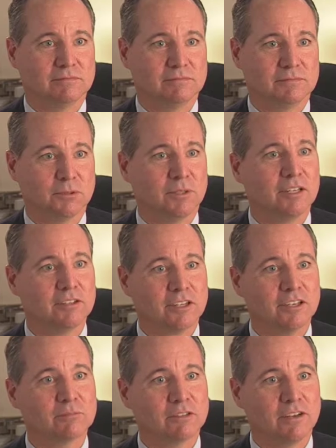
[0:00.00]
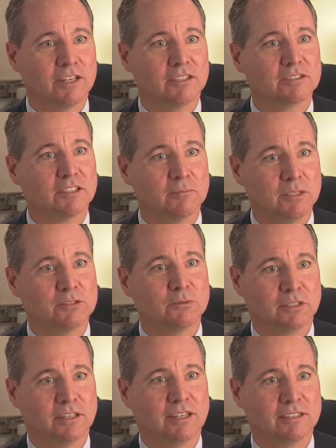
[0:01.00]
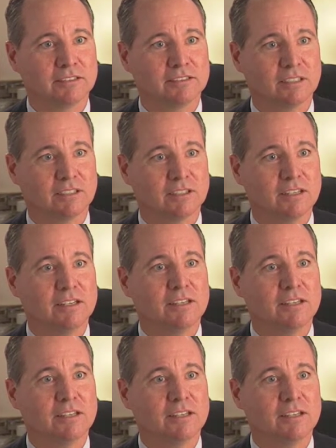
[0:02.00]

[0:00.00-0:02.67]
So when healthcare providers come into an Aleydis Center,